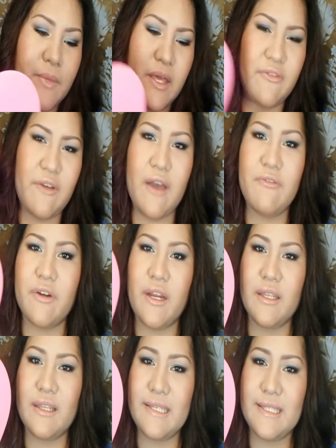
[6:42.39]
If ever
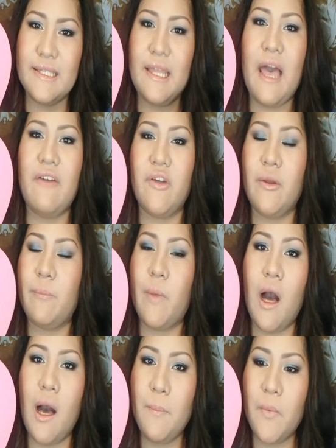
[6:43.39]
it doesn't have a
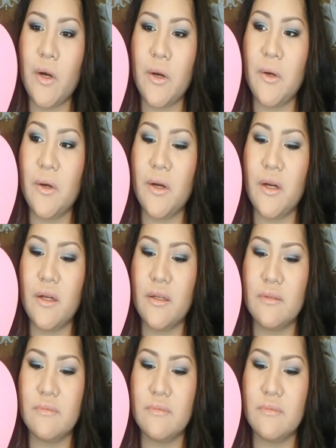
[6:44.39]
pump, or